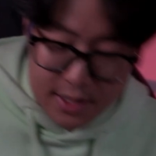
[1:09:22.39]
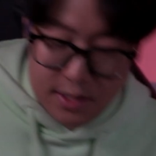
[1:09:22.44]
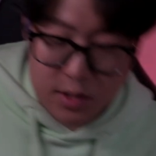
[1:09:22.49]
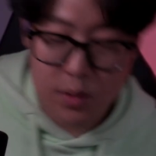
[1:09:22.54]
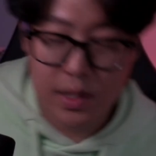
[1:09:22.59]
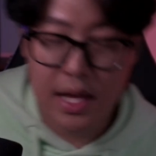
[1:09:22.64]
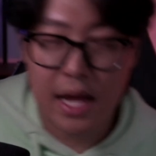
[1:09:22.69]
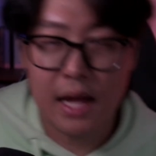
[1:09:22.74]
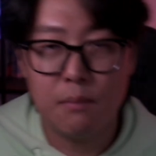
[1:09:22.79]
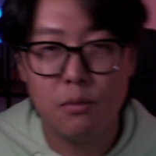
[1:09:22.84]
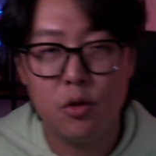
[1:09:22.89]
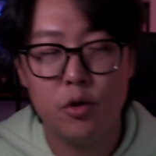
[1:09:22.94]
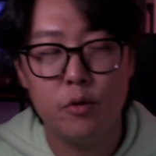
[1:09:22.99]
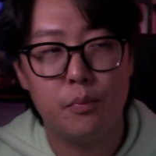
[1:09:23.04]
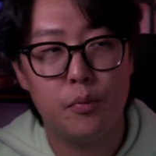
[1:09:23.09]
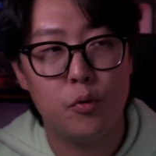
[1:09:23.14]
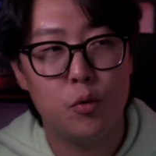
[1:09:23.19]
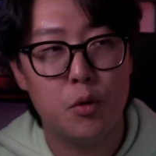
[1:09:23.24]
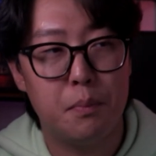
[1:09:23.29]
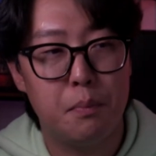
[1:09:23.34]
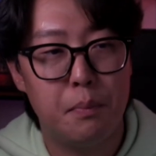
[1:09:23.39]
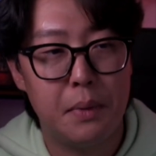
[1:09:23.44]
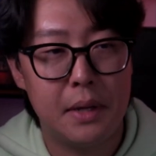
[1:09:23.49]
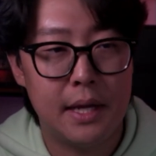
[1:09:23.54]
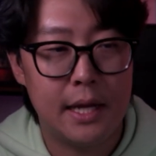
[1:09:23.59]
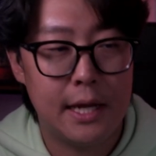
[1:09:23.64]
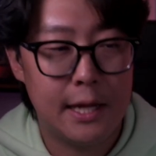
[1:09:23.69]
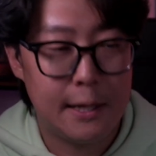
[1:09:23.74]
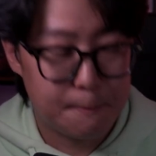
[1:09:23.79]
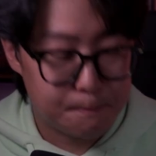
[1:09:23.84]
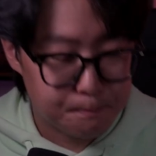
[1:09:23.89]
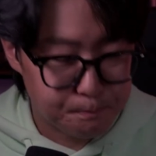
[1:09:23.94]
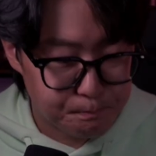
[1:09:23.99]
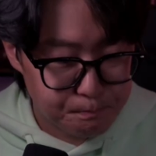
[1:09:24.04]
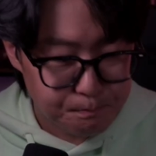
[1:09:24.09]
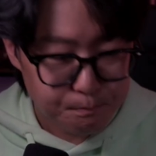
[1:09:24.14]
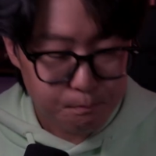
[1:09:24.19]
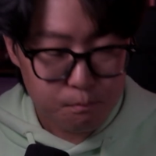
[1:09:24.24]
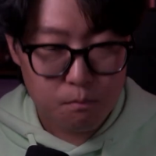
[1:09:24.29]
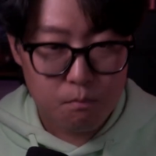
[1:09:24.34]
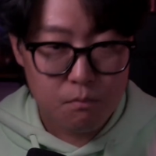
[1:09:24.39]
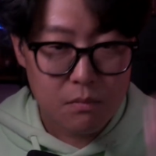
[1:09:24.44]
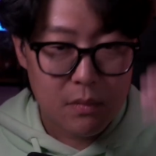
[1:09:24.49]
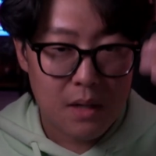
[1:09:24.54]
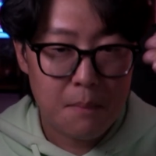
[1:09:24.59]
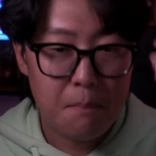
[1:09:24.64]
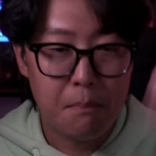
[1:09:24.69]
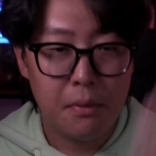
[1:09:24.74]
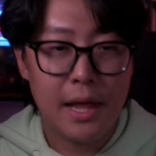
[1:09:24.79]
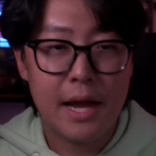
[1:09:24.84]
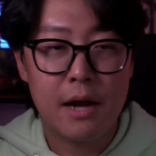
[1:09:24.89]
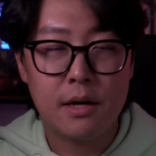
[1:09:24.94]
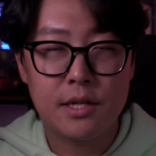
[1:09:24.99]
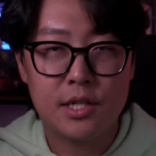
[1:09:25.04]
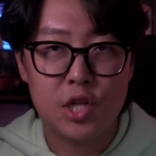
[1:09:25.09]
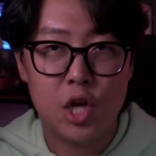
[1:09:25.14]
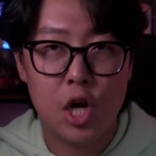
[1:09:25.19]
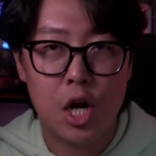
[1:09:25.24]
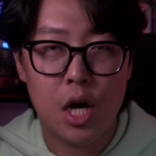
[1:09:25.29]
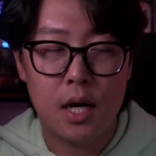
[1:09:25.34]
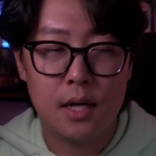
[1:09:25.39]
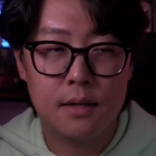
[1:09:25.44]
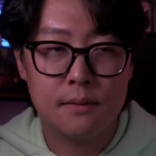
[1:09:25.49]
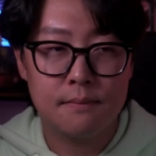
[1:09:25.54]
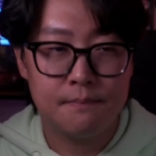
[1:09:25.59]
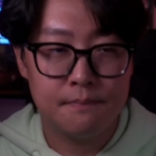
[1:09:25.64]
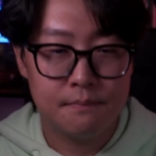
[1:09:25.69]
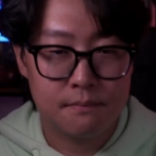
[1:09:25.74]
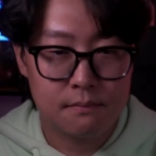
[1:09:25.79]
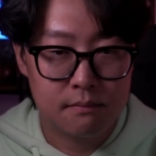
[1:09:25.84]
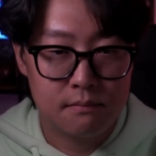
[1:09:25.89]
So game loop would be player's turn,